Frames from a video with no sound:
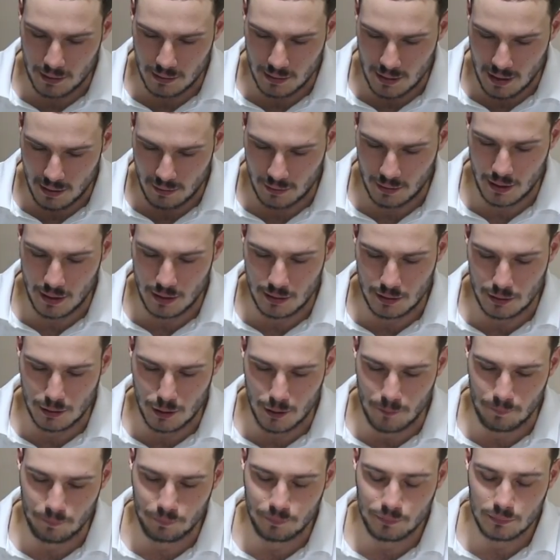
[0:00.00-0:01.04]
it down, okay?
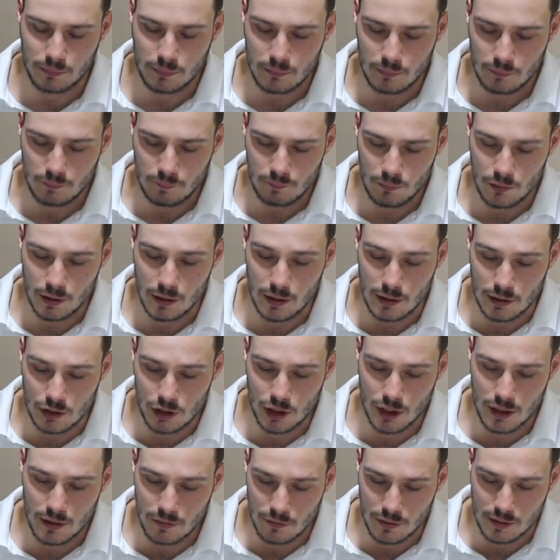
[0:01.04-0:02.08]
So
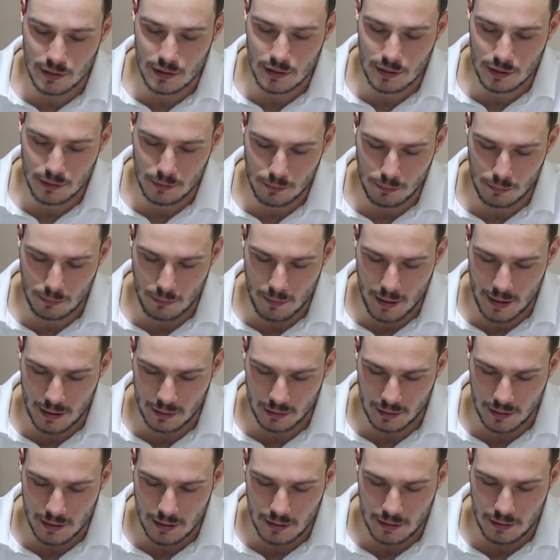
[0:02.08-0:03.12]
achievers
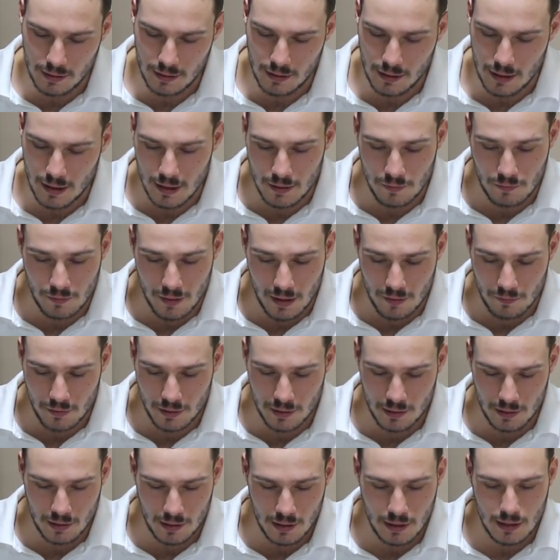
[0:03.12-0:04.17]
rarely, if
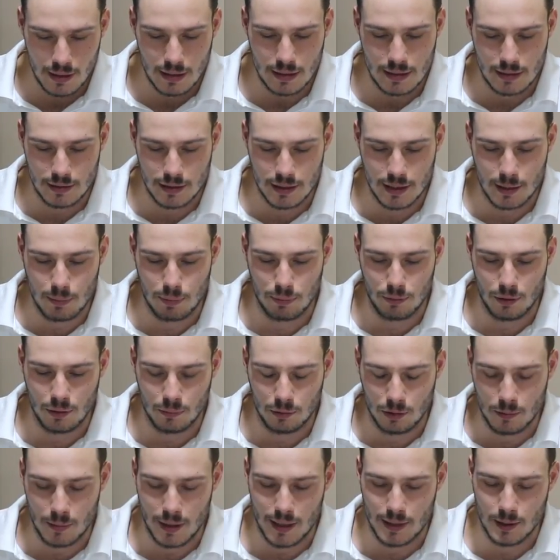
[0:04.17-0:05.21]
ever, see a
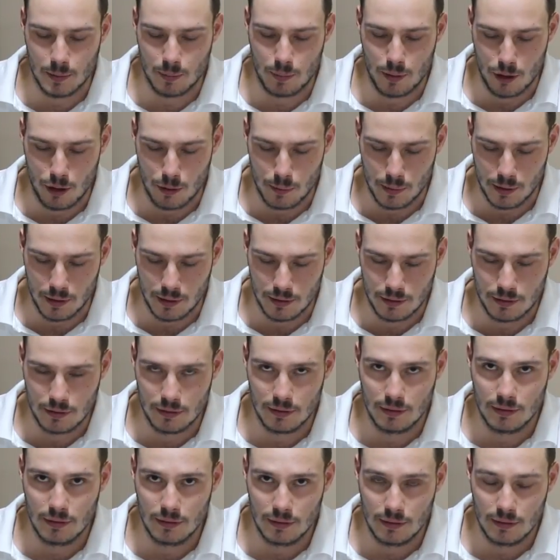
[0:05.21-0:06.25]
problem as permanent,
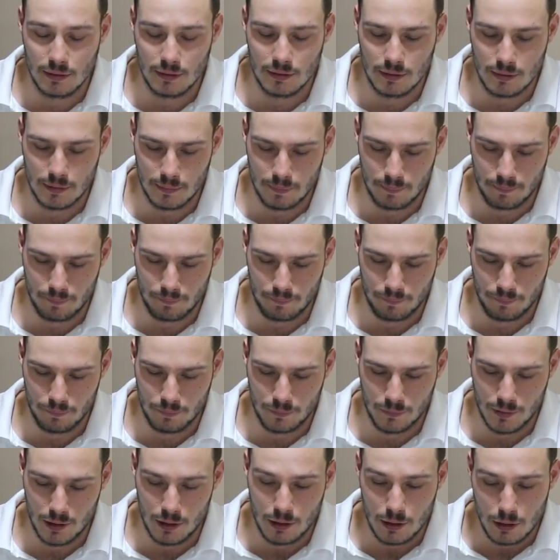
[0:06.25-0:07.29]

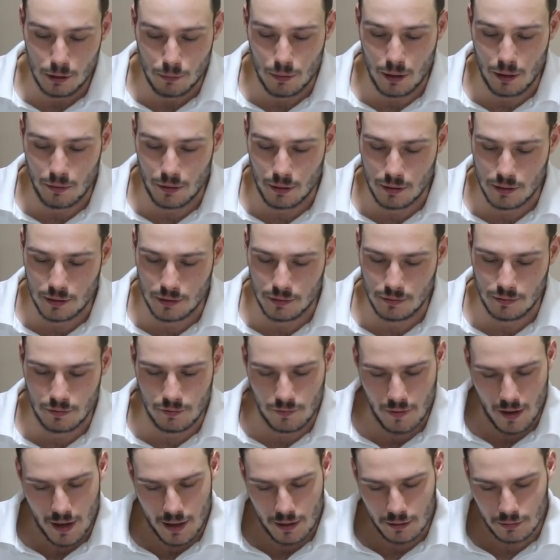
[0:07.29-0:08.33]
while those who
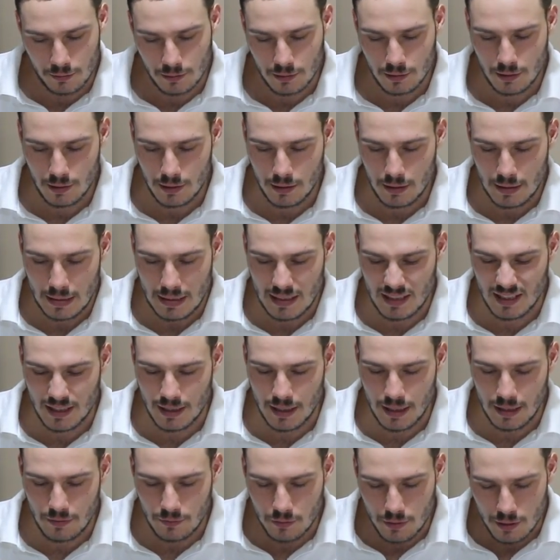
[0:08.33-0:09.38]
fail see
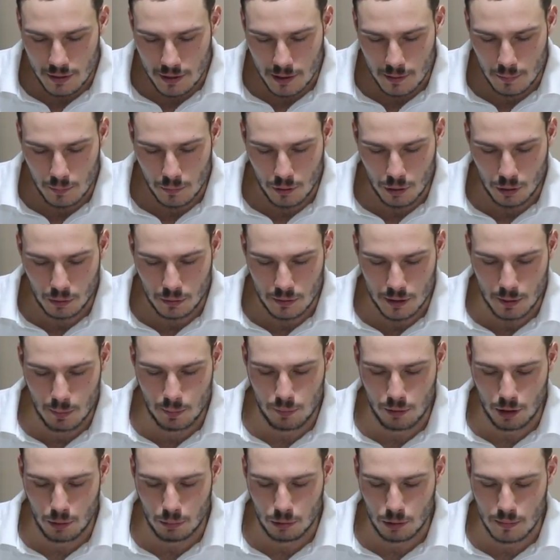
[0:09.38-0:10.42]
even the smallest
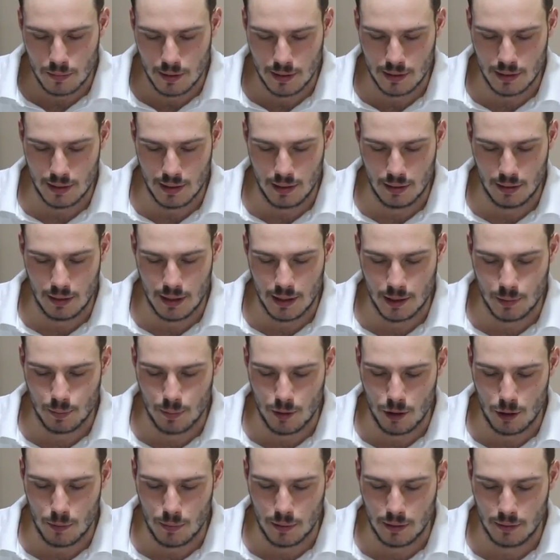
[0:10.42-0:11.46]
problems as
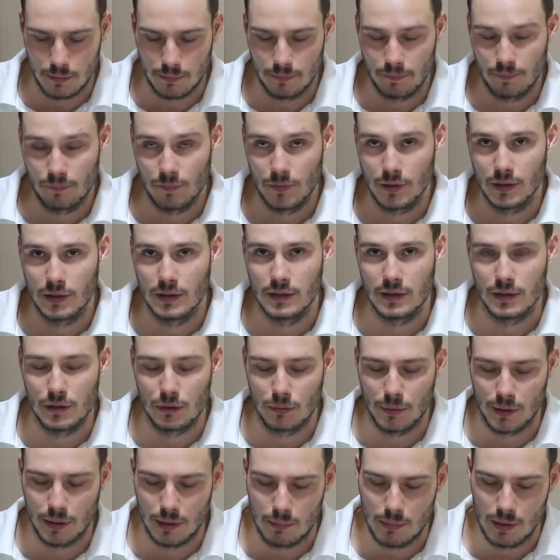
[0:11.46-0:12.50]
permanent. Is this
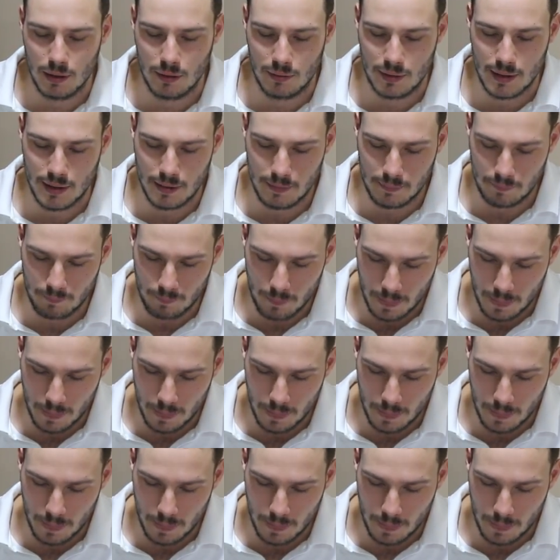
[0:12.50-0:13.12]
ringing a bell yet?